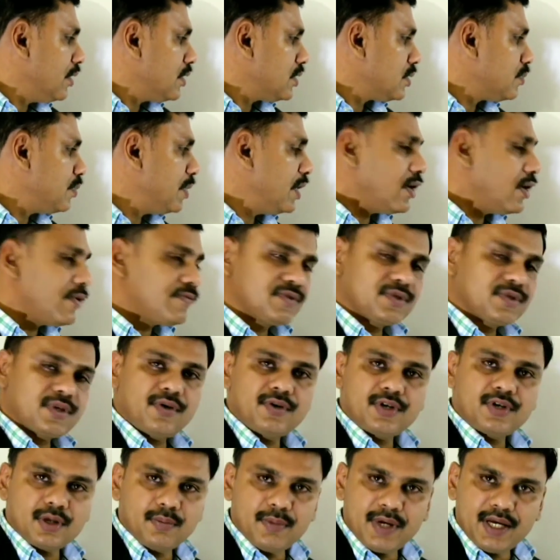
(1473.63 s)
speed of
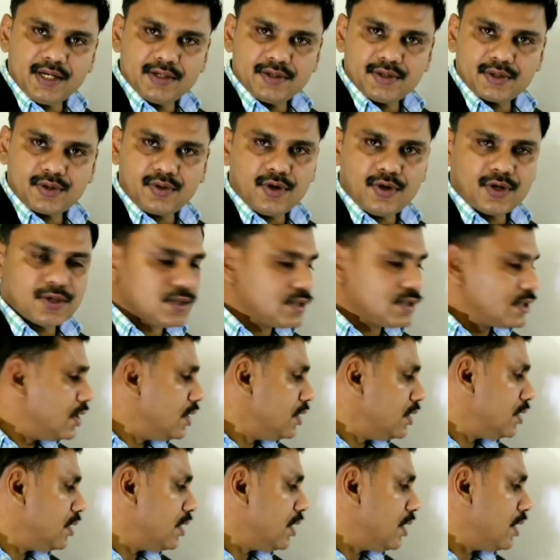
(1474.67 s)
sound remains
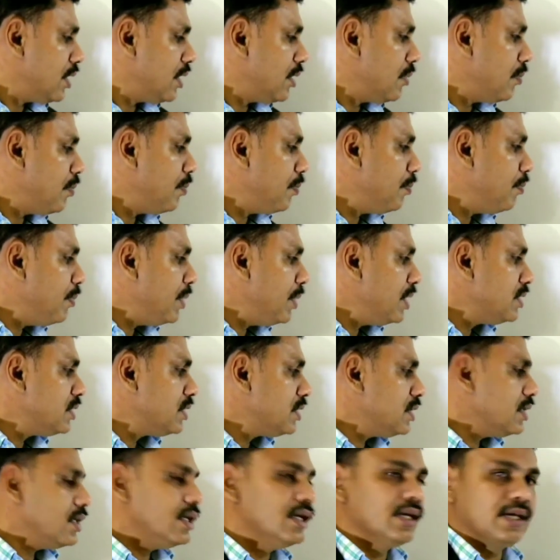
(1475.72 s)
constant,
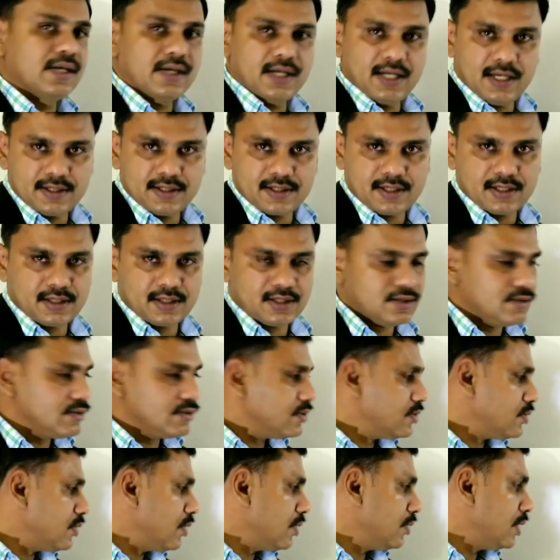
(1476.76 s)
pitch increases.
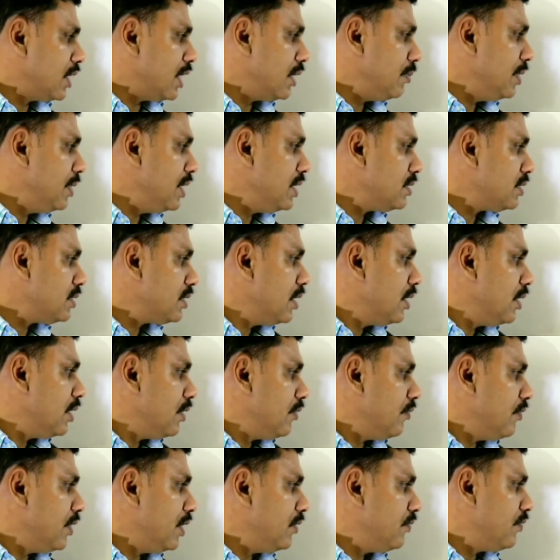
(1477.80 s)
So that means
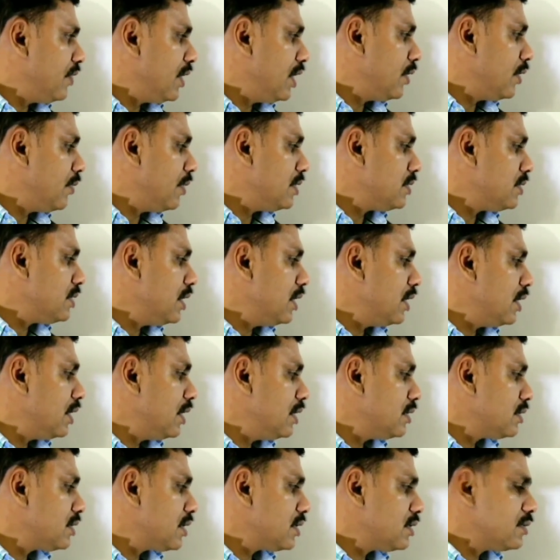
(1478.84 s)
when frequency
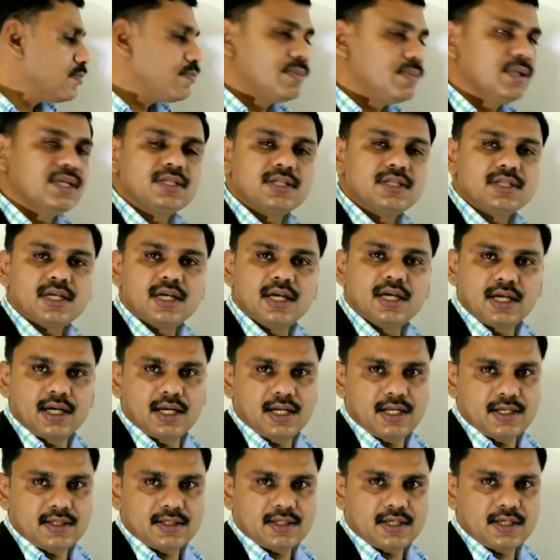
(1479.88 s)
increases, pitch
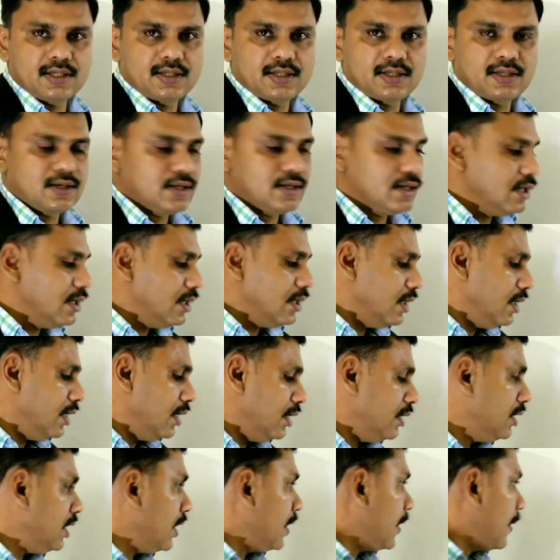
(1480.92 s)
increases.
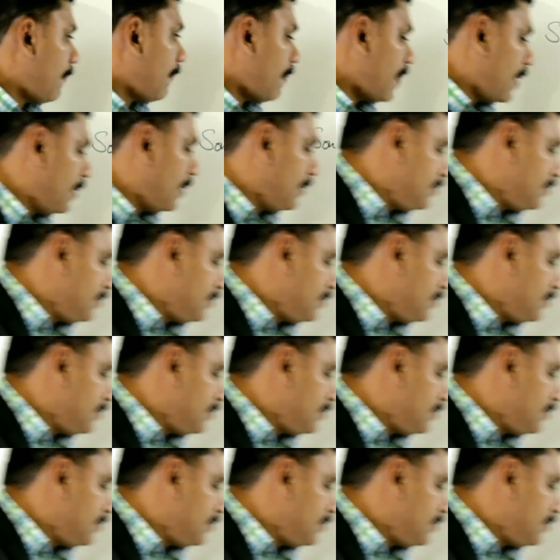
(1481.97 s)
Then